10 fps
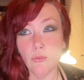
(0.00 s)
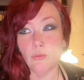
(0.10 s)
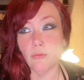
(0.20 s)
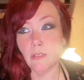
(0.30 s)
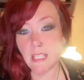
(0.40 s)

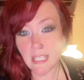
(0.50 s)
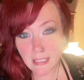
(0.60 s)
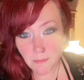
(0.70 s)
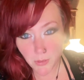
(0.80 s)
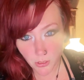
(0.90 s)

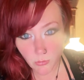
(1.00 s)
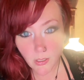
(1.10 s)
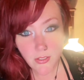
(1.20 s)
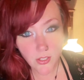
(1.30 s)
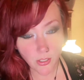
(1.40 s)
to
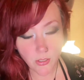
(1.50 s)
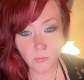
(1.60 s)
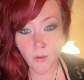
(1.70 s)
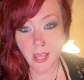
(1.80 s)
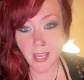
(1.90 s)
keep you a
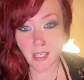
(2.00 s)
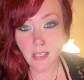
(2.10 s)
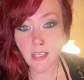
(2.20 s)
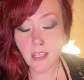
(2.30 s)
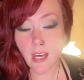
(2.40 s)
certain
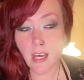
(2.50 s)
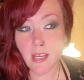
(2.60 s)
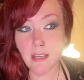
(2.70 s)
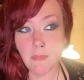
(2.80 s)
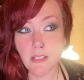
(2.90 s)
way.
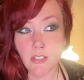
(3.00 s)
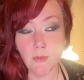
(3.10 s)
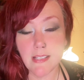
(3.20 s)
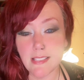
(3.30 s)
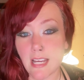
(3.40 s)

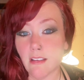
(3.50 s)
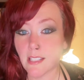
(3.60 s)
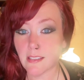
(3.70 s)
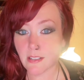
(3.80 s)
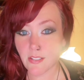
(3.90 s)
Do
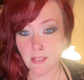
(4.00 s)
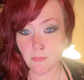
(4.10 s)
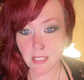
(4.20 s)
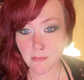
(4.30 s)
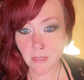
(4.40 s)
I doubt that
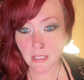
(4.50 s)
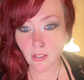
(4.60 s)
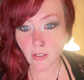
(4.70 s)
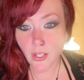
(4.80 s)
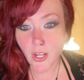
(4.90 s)
there's
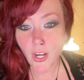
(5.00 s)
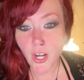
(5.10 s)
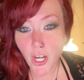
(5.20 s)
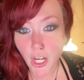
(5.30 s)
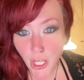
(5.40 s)
something
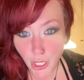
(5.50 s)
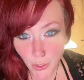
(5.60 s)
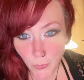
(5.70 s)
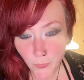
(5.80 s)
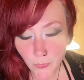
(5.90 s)
bigger?
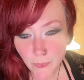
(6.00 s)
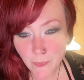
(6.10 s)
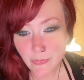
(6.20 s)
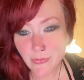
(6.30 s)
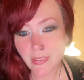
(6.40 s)

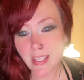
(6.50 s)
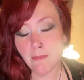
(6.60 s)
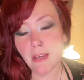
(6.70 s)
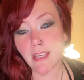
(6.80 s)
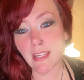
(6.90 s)
No.
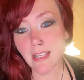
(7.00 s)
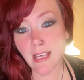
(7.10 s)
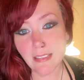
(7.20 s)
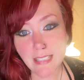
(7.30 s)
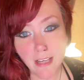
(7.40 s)
Am
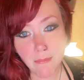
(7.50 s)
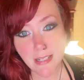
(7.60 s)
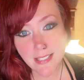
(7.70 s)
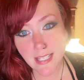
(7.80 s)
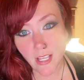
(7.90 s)
I going to
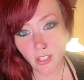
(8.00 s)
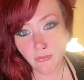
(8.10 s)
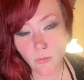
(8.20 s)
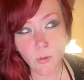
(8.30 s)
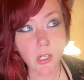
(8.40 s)
allow
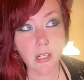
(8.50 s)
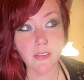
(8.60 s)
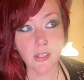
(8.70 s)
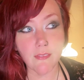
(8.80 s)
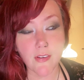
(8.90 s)
myself
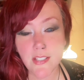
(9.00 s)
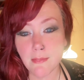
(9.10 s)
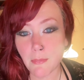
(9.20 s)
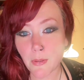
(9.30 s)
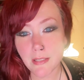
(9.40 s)
or the
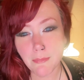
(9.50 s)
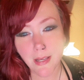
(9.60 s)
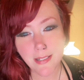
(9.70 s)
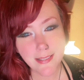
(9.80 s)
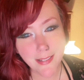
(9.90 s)
universe to be
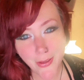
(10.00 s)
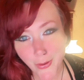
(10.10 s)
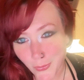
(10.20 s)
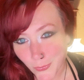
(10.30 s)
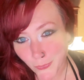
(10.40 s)
put in a
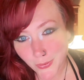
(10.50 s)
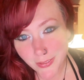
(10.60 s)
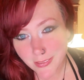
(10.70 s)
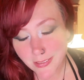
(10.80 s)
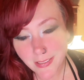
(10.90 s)
box?
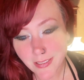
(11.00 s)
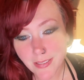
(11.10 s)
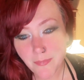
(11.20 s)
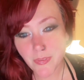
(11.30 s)
No.